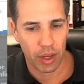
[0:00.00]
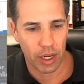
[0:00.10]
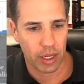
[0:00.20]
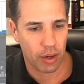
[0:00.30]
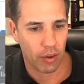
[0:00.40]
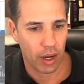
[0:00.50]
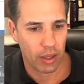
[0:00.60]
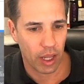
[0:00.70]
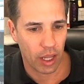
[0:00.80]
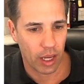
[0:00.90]
did it right in
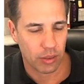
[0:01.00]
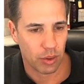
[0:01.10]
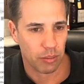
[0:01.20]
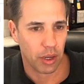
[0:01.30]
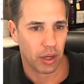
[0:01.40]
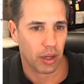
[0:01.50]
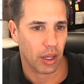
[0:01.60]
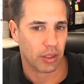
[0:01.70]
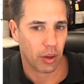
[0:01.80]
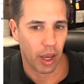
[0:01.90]
that last one, but
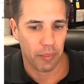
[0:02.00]
it's okay.